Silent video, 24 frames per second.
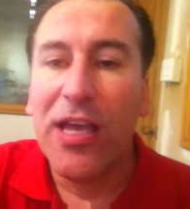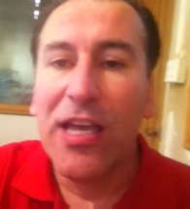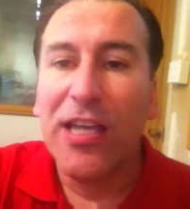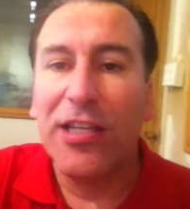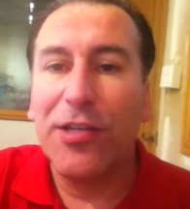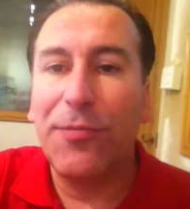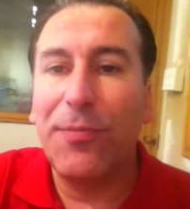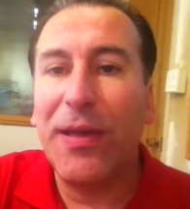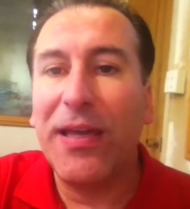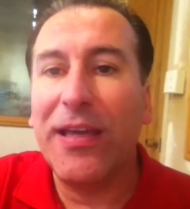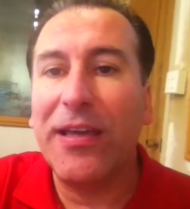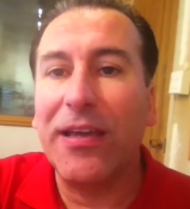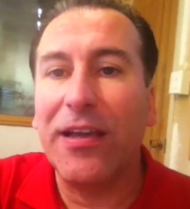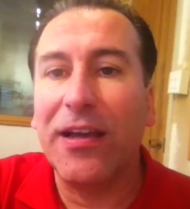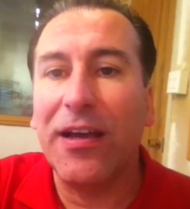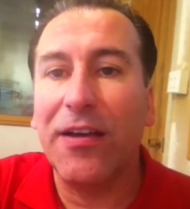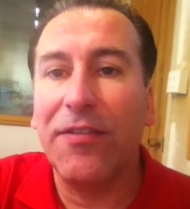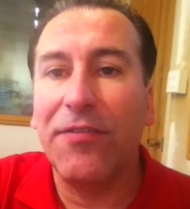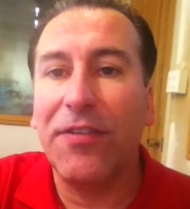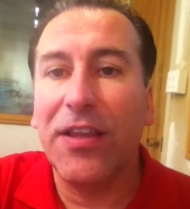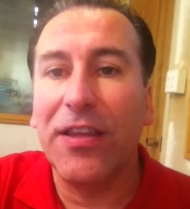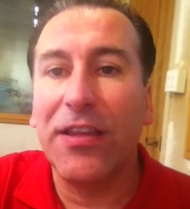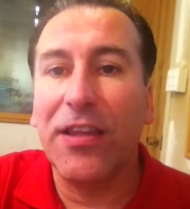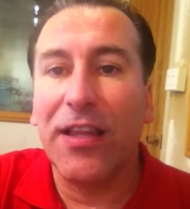Speaking
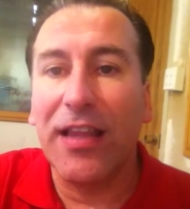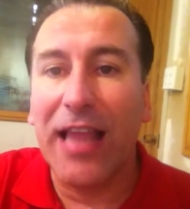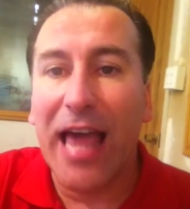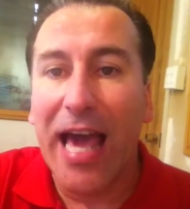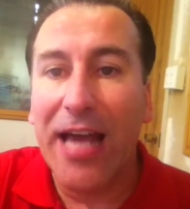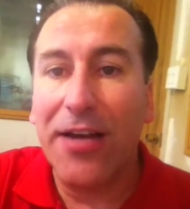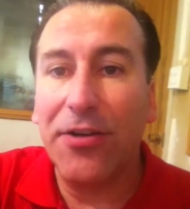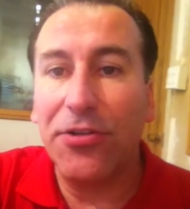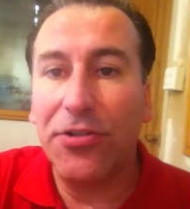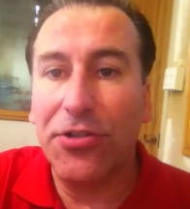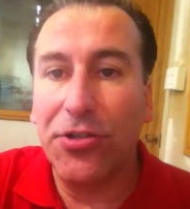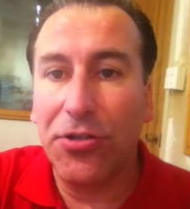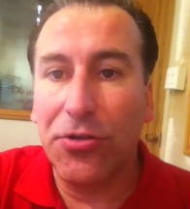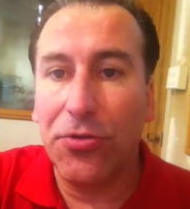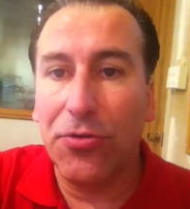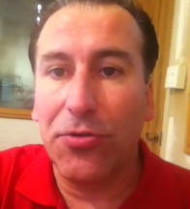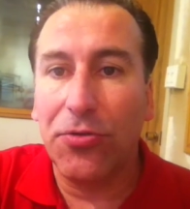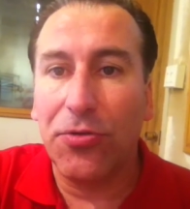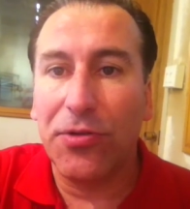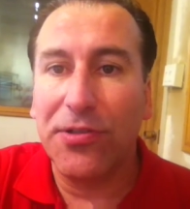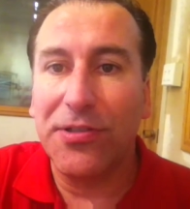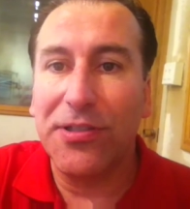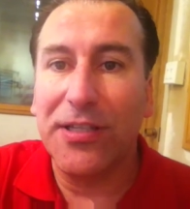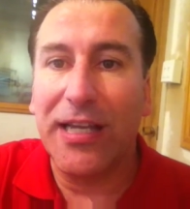of the latter two,
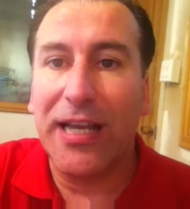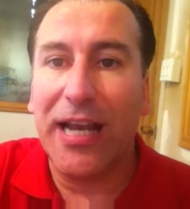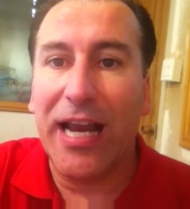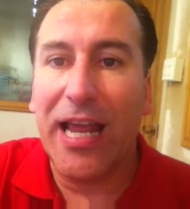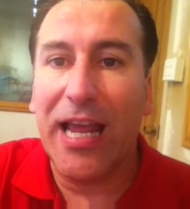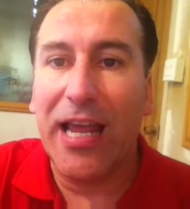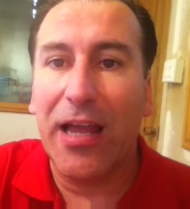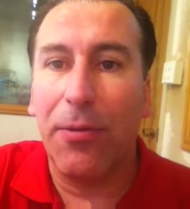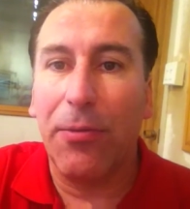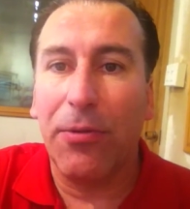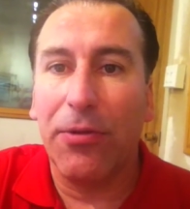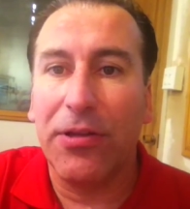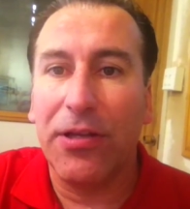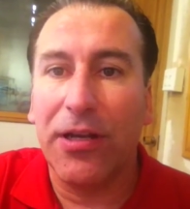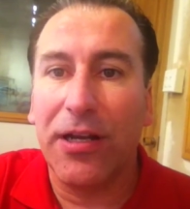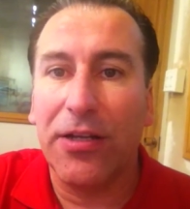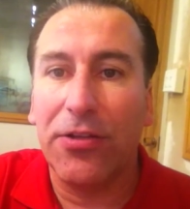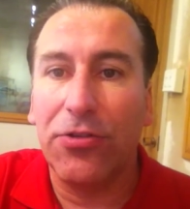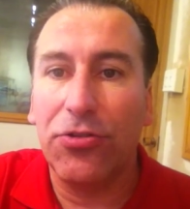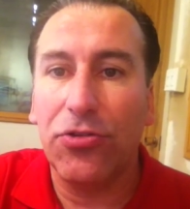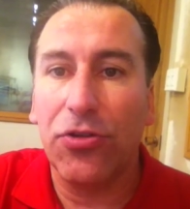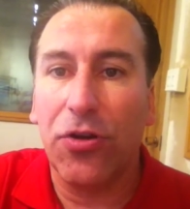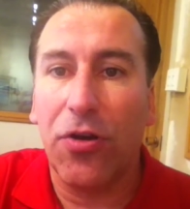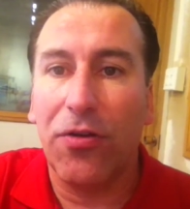Christina Hamilton
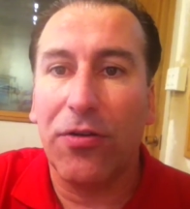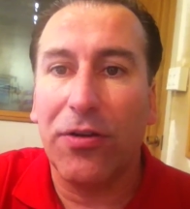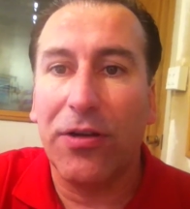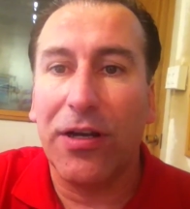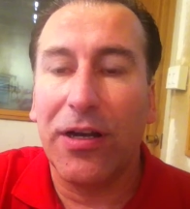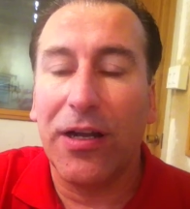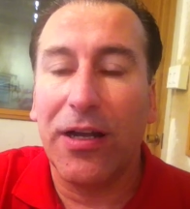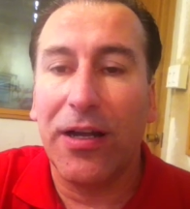and Jordan.